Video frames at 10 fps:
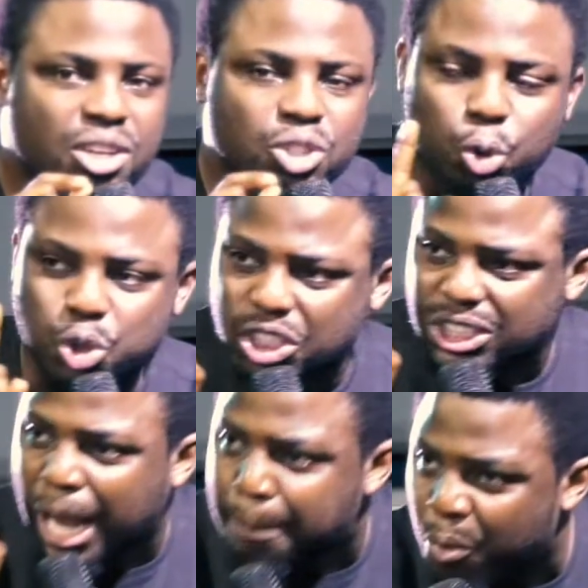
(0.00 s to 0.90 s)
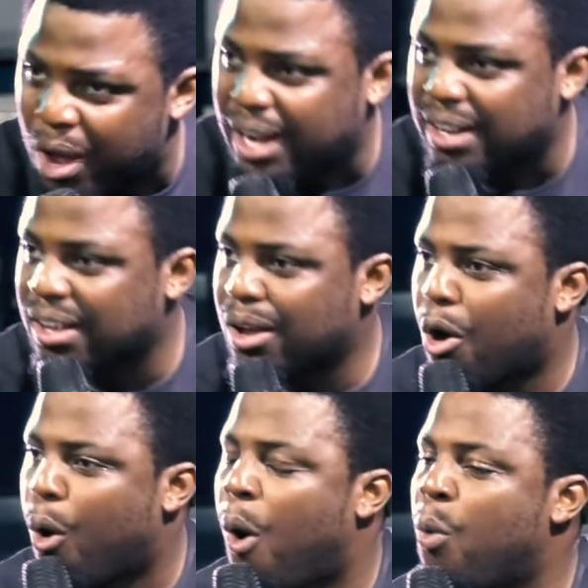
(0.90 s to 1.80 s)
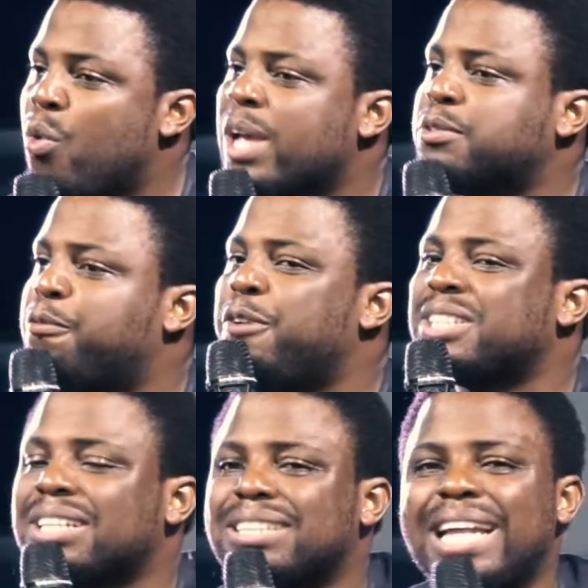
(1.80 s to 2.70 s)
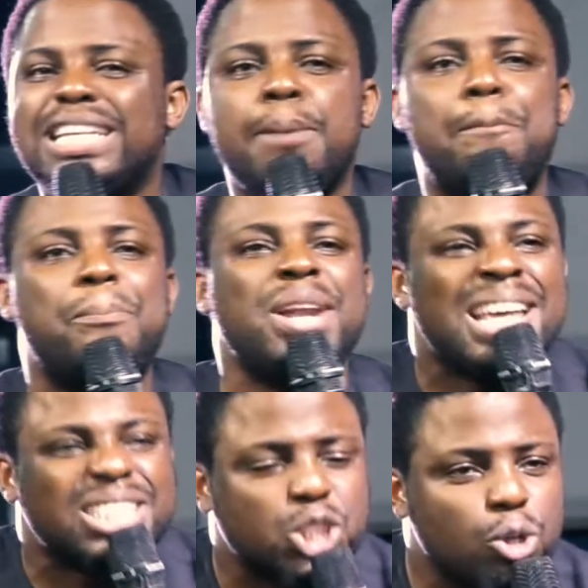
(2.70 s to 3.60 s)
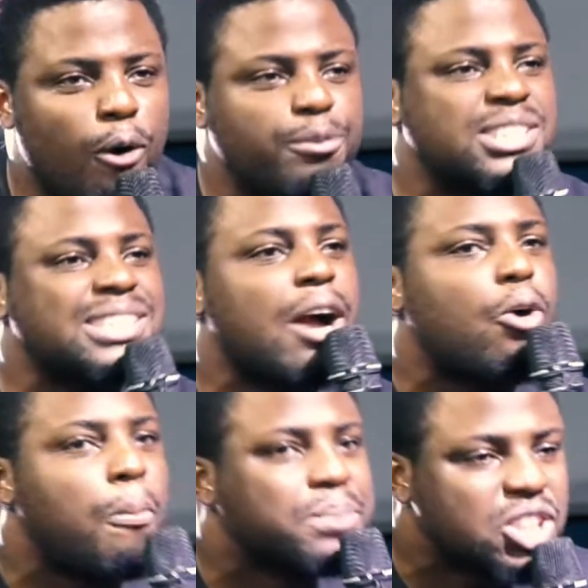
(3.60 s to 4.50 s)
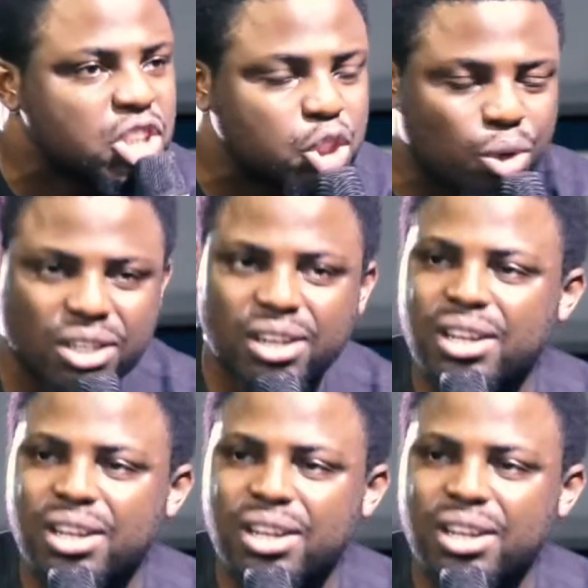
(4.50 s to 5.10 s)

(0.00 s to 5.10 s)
so samuel always visited the place of circumcision